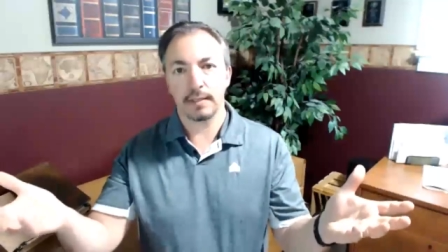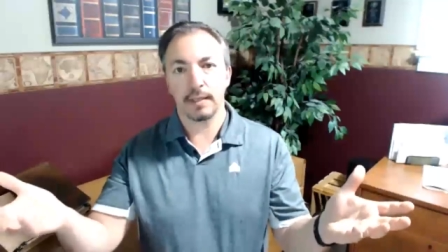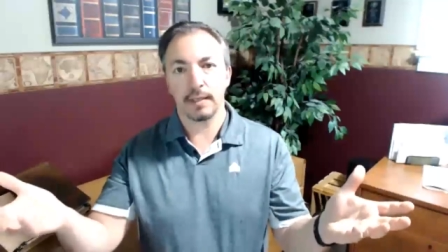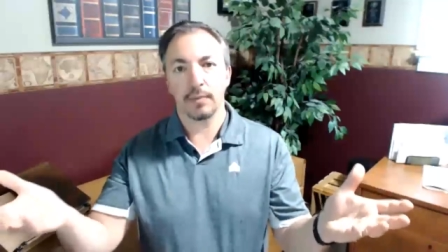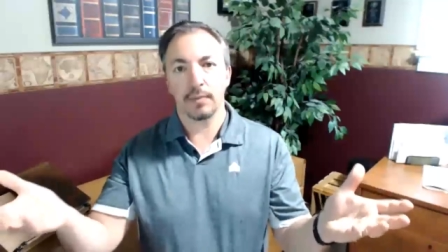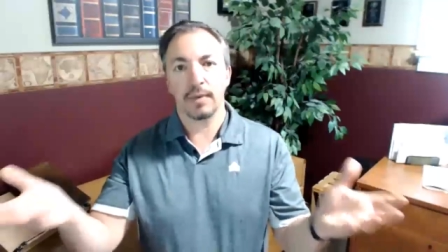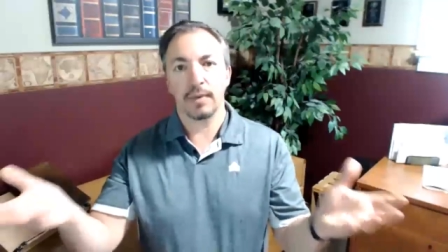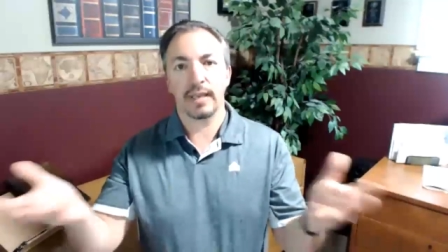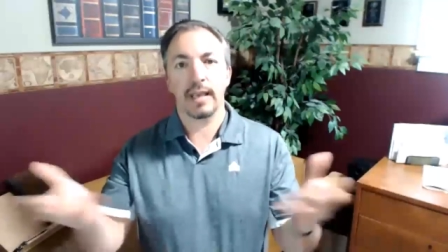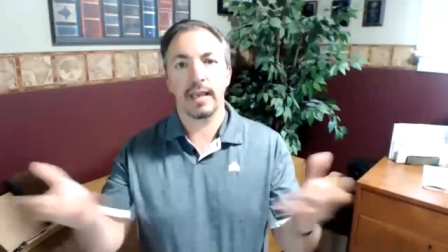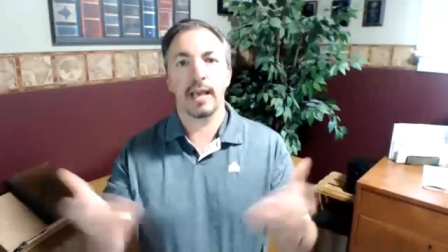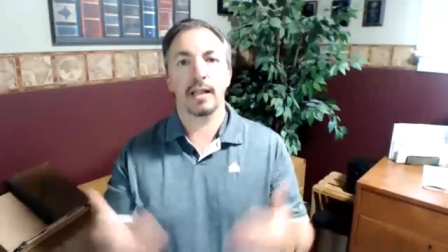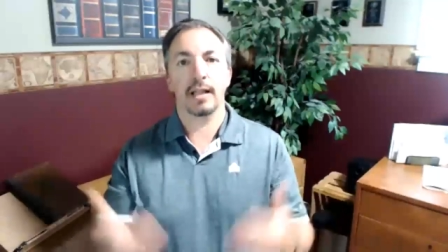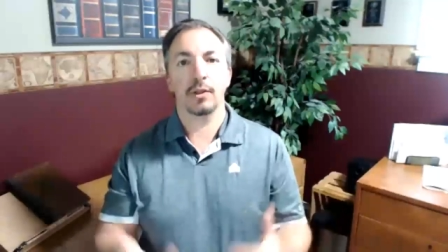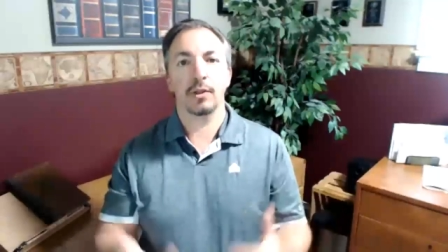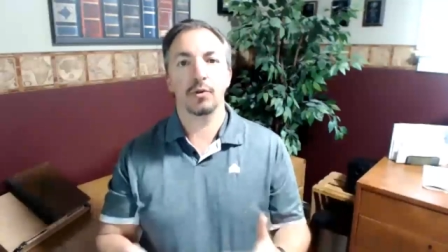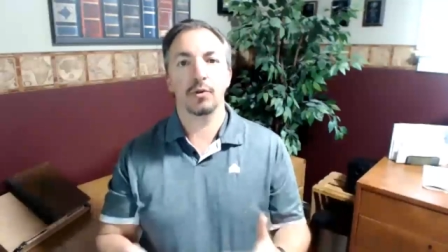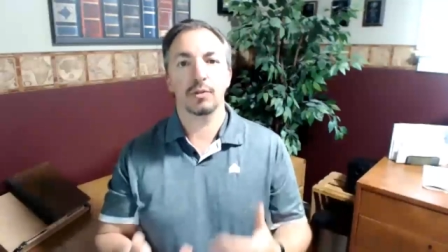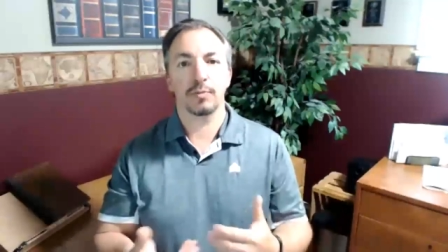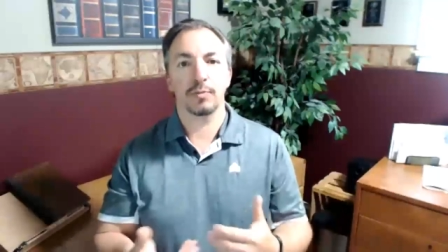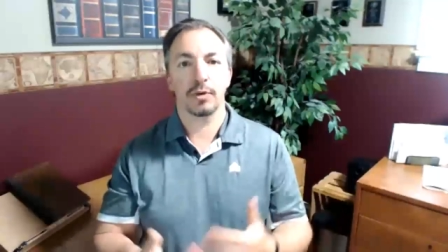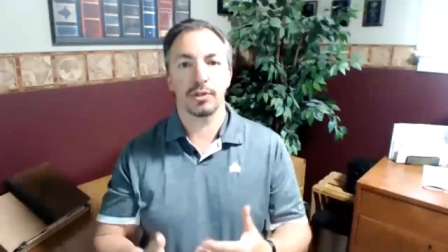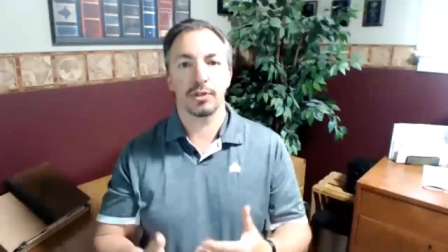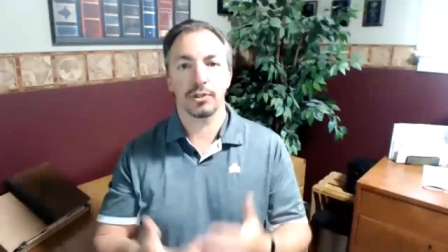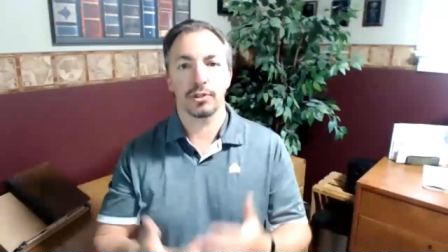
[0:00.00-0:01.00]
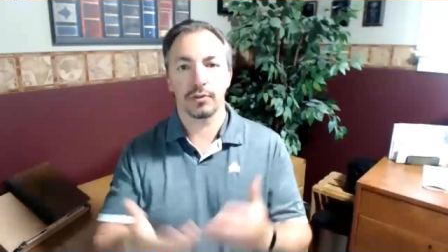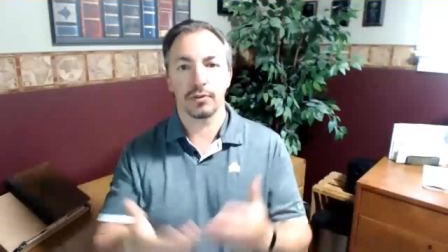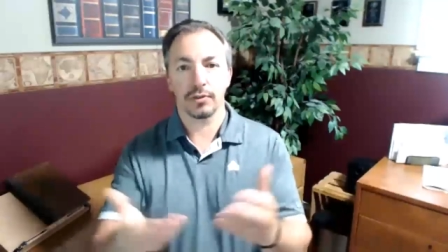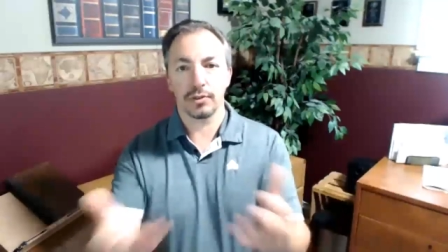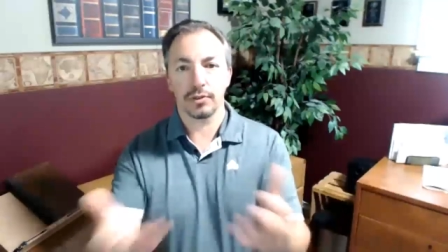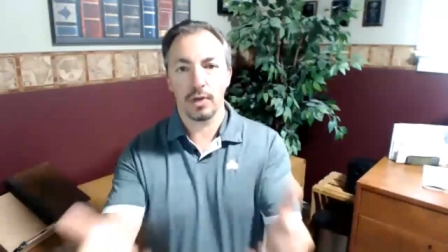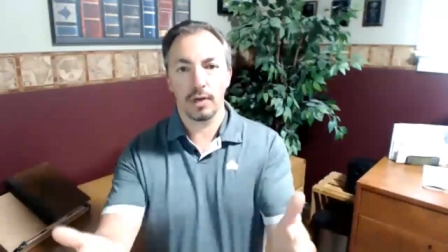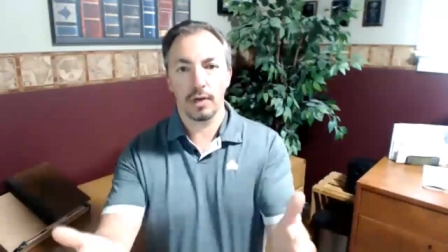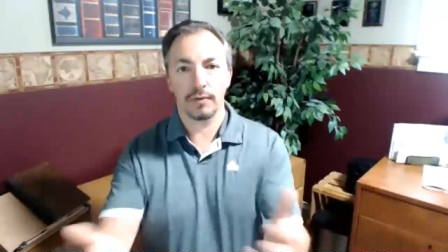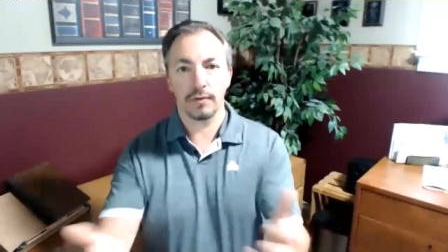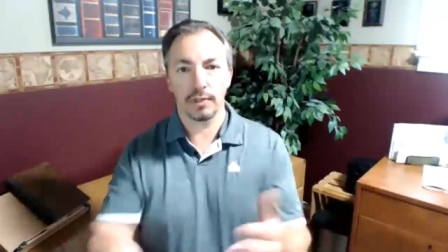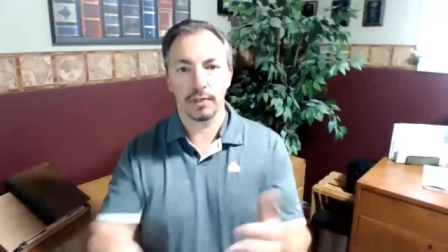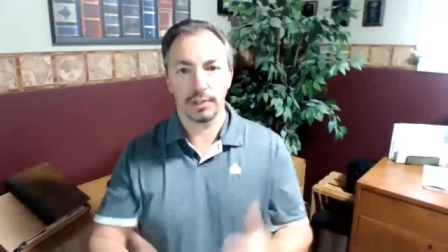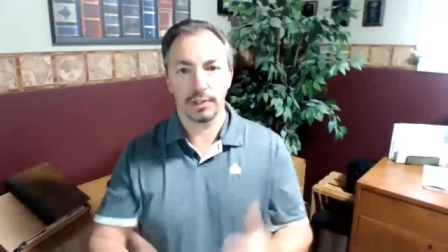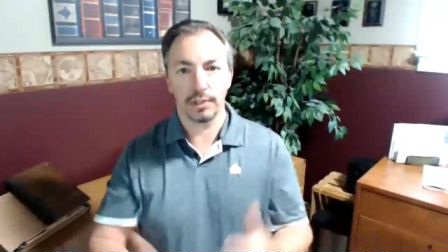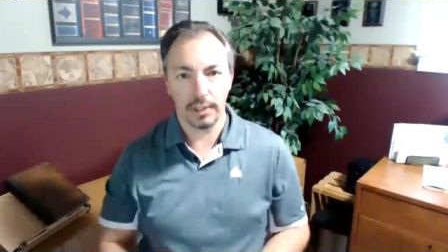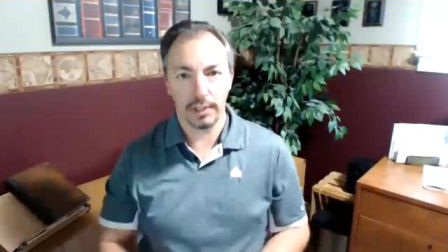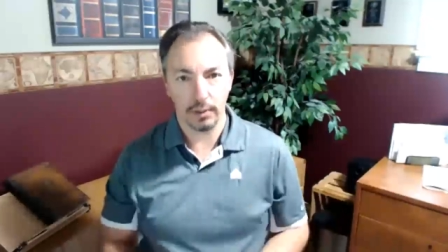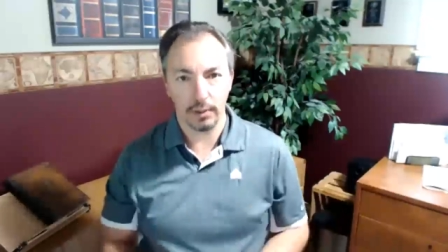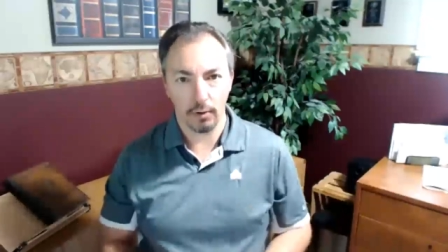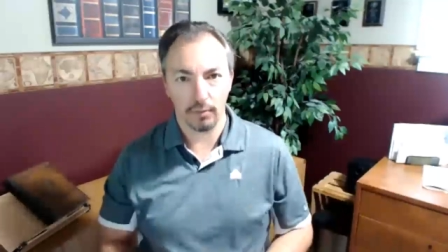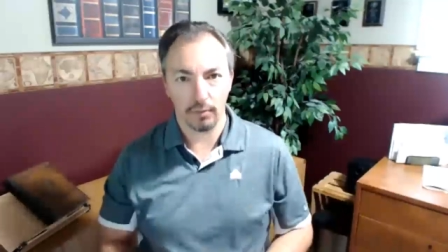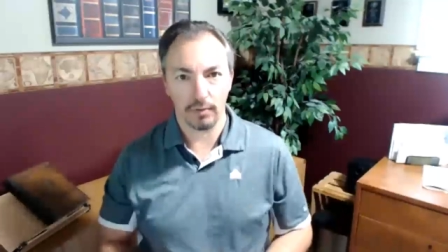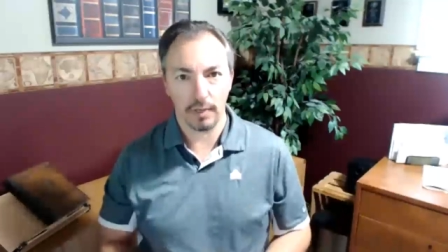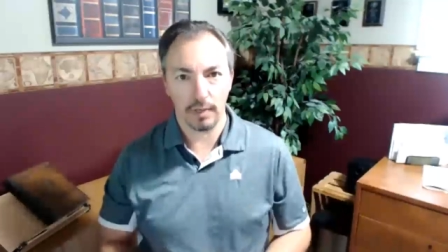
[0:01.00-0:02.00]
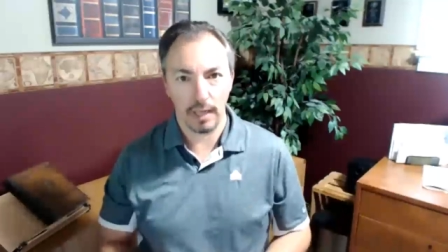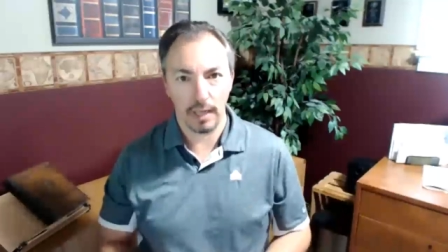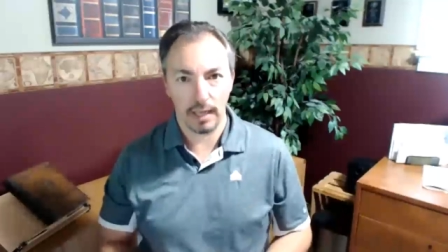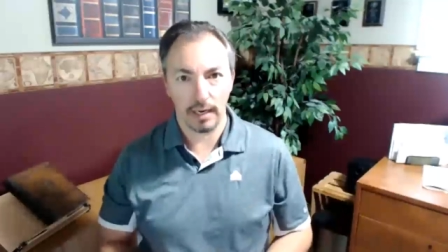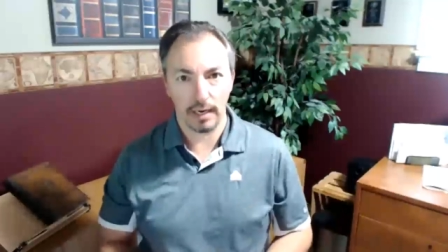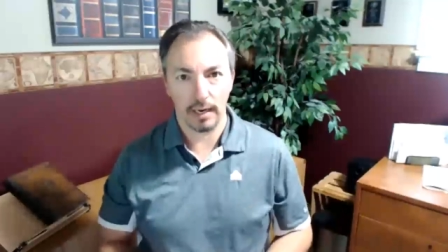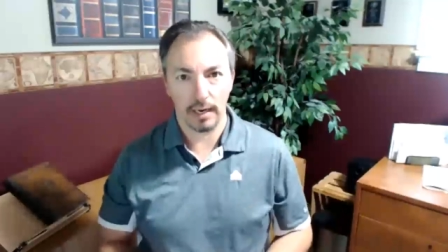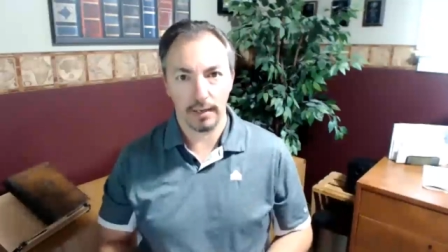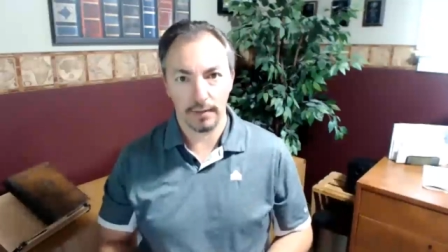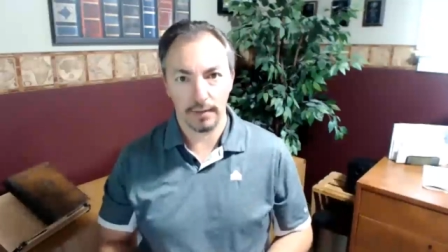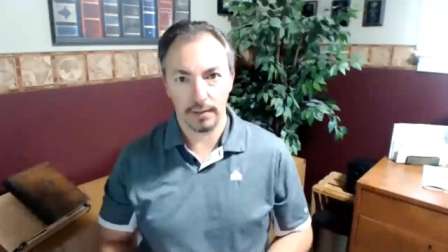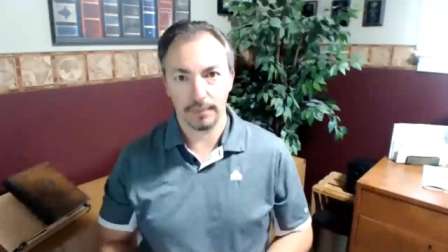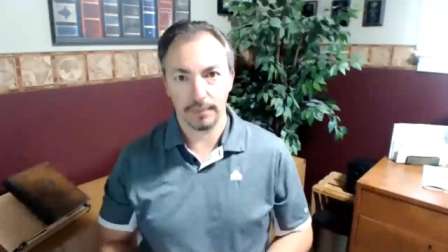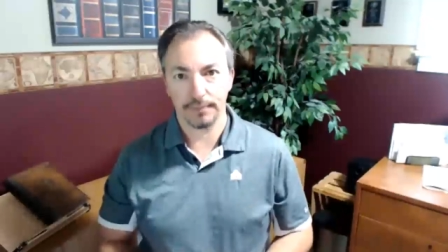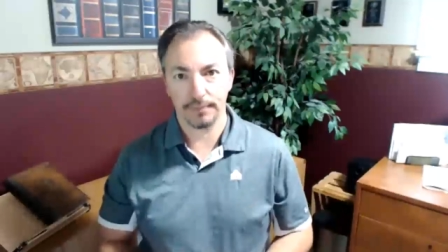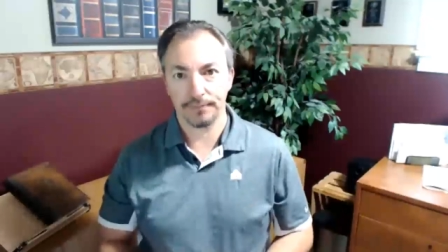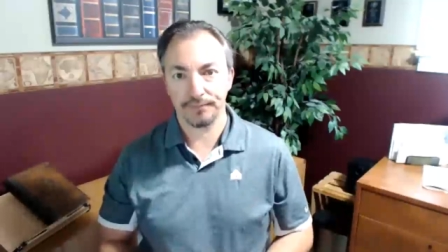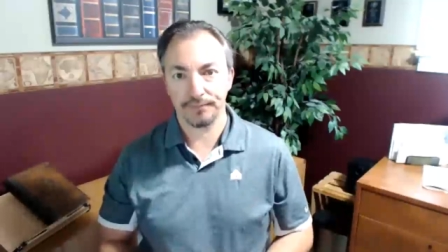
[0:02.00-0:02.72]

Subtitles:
that we can't lose personal sovereignty over that either.